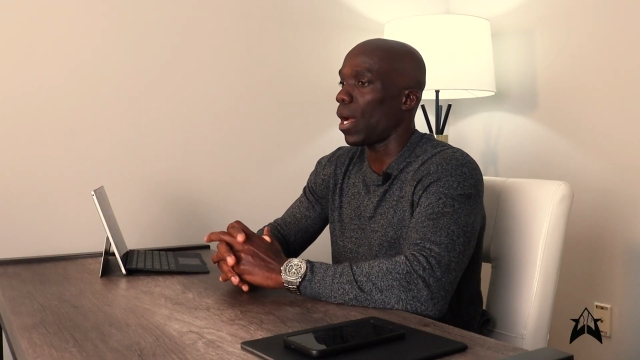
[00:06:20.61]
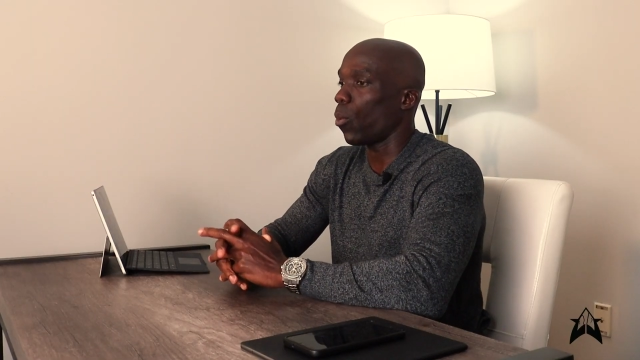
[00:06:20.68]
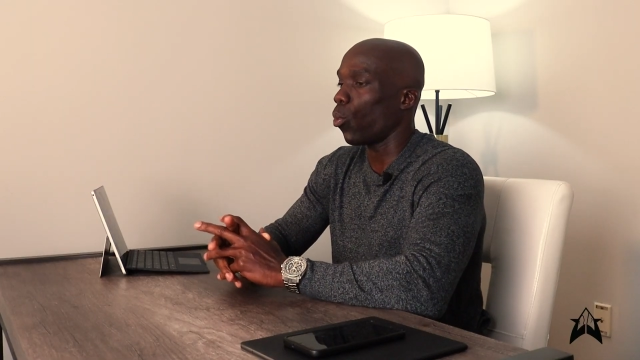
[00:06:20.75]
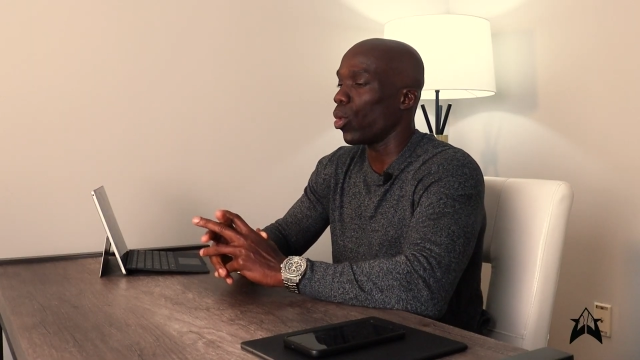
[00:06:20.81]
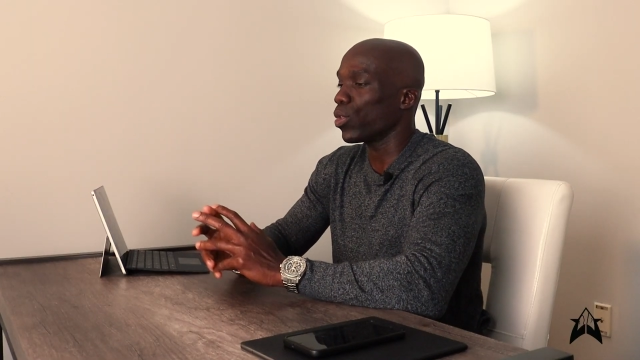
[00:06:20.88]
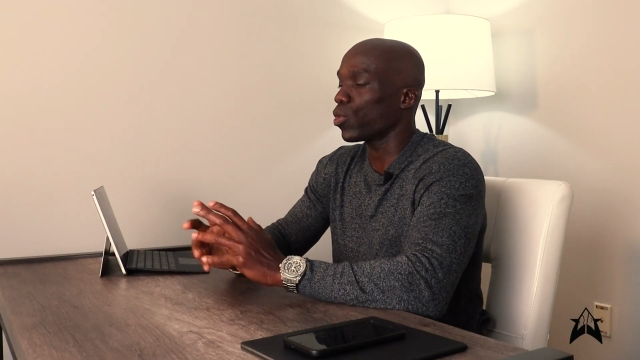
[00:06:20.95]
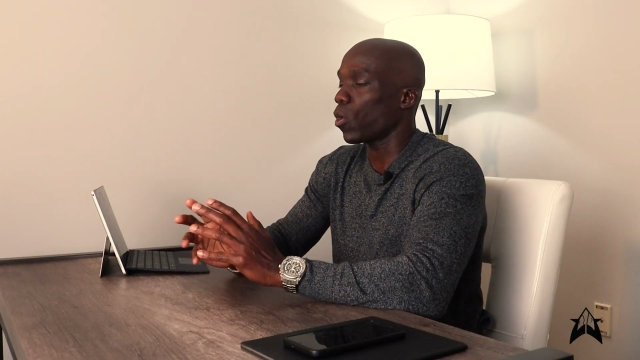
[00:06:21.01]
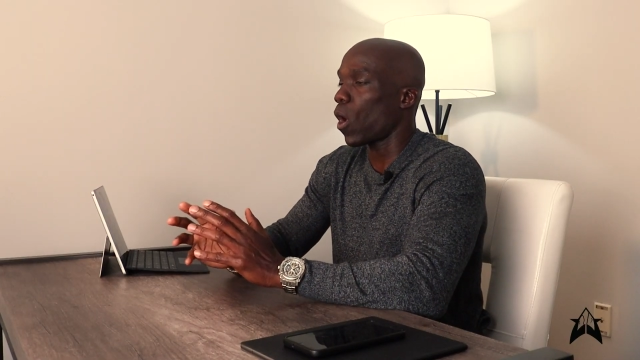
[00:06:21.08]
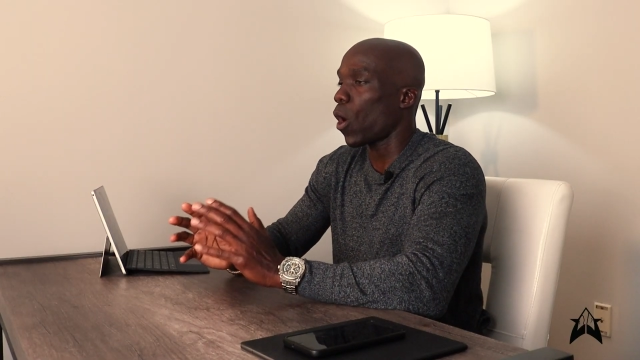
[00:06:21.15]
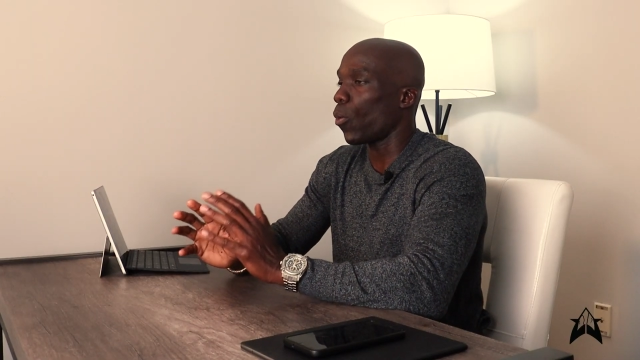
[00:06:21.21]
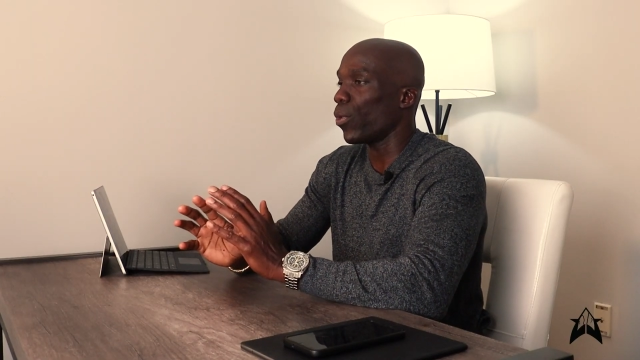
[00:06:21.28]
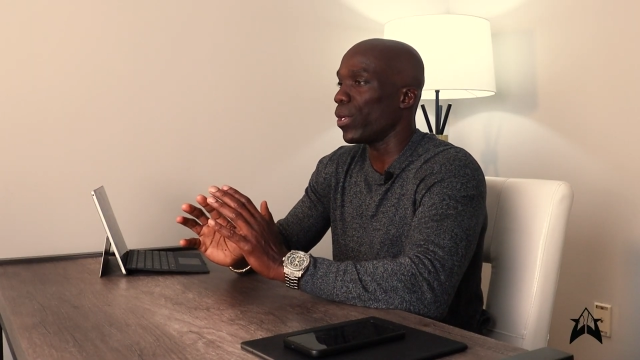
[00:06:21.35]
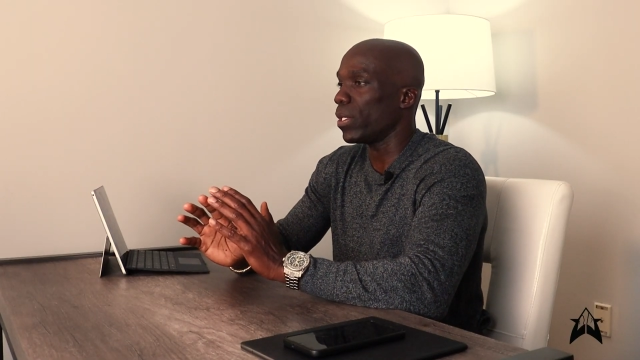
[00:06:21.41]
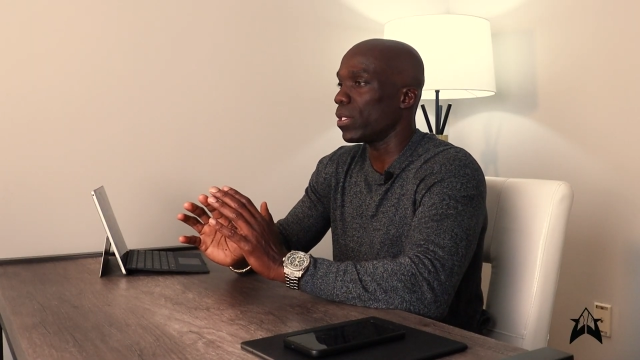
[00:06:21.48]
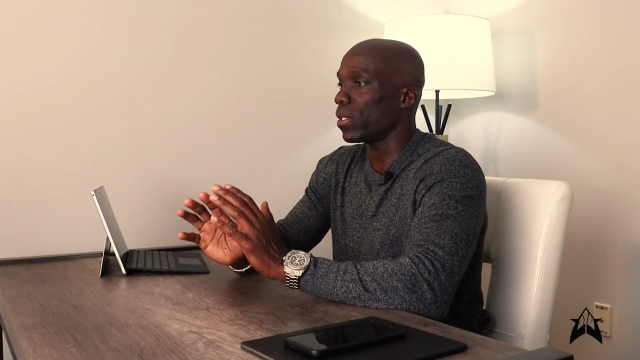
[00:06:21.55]
want to
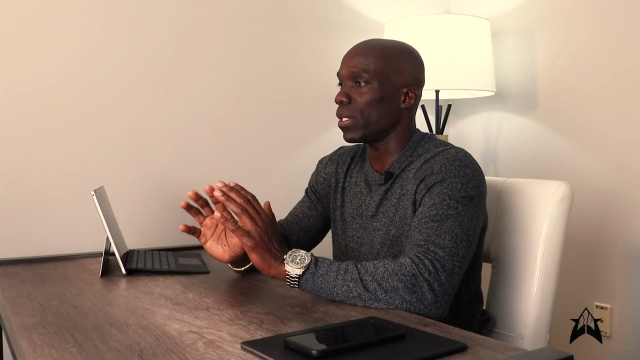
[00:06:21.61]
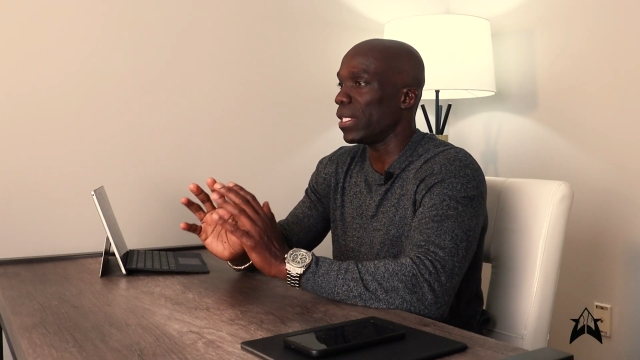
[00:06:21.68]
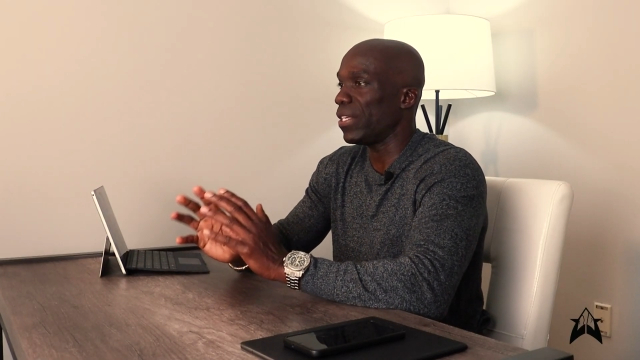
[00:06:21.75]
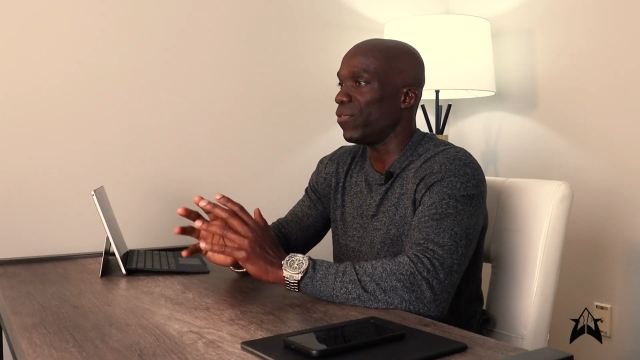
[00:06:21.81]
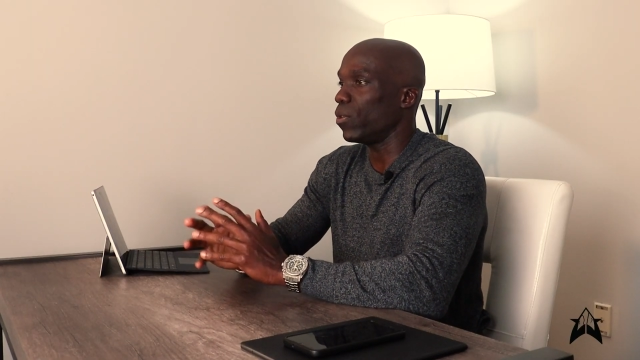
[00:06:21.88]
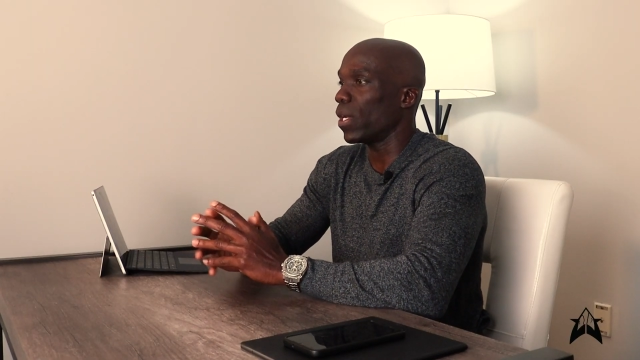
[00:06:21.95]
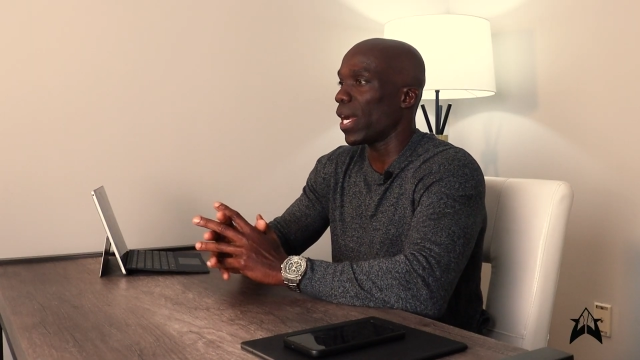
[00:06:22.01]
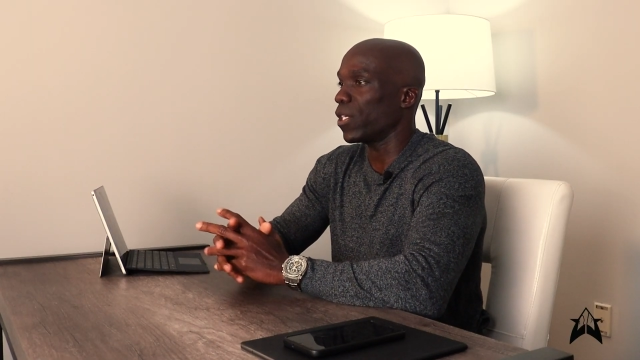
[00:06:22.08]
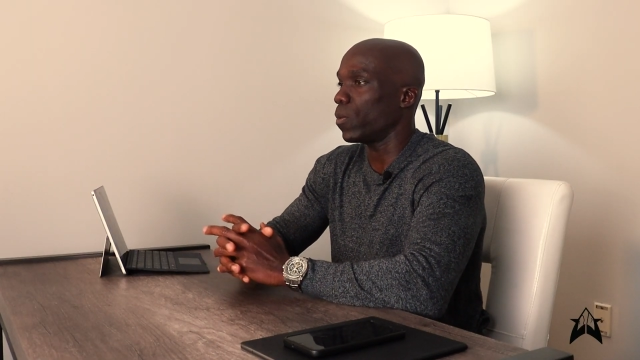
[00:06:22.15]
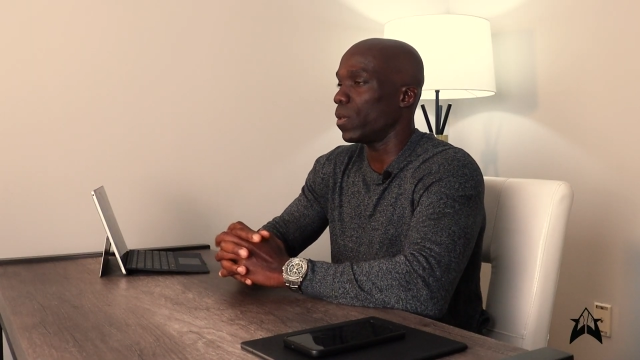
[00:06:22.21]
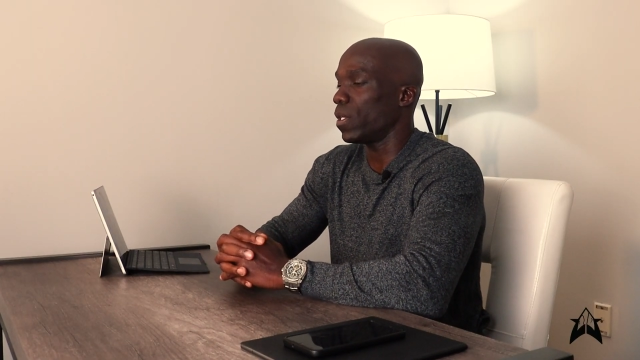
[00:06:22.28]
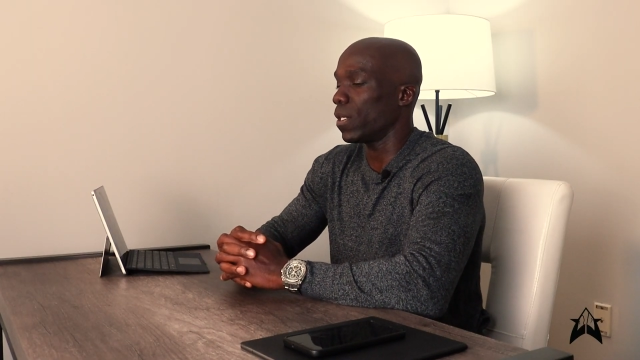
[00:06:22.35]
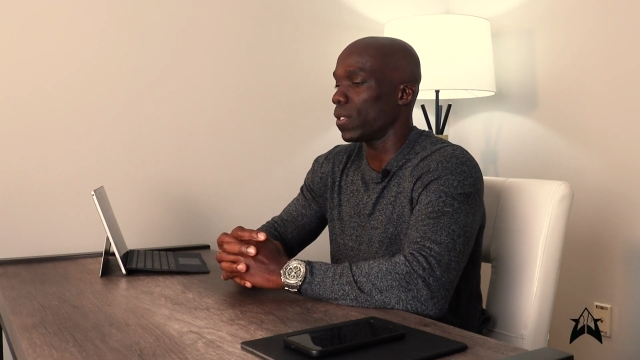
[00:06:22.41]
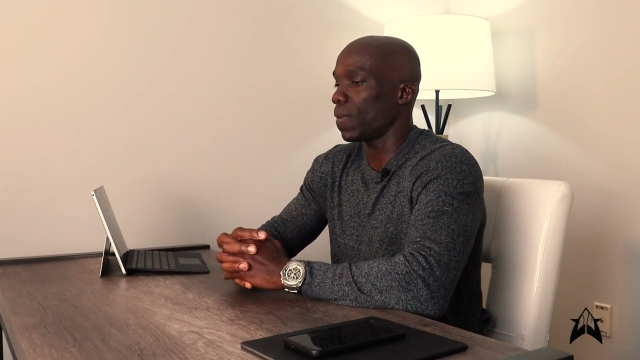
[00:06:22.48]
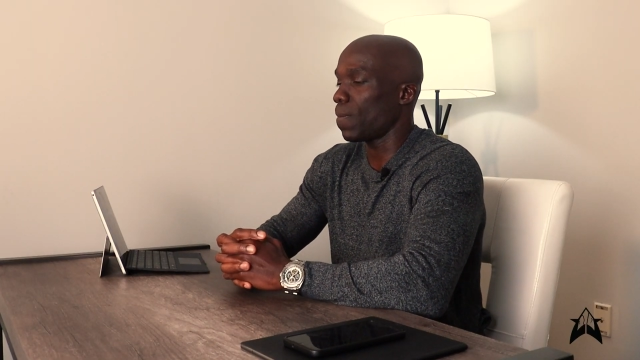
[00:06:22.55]
always leave you guys with
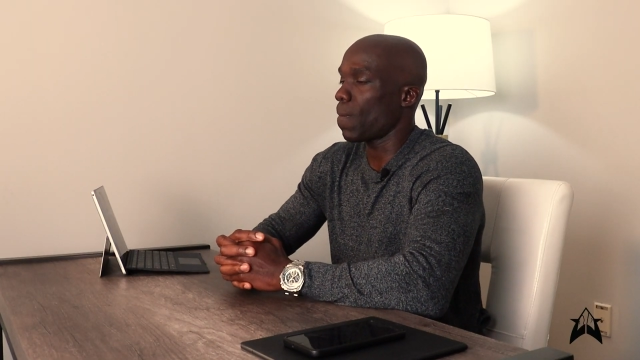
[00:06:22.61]
this.